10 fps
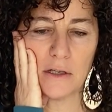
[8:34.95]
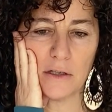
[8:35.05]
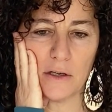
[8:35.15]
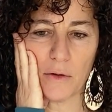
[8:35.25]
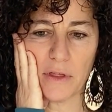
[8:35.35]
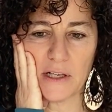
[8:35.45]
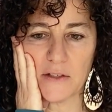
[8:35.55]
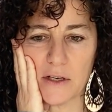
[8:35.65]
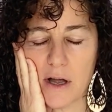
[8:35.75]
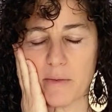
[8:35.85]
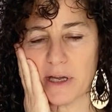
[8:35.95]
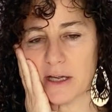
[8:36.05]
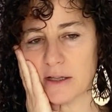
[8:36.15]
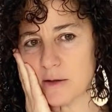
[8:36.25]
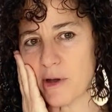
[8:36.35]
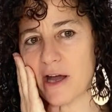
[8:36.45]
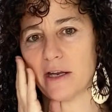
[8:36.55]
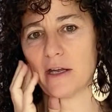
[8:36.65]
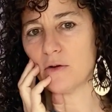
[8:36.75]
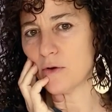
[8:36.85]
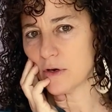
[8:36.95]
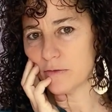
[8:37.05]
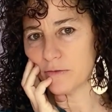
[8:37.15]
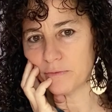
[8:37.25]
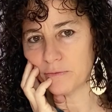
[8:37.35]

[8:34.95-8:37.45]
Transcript: you know, things that are coming in the body, or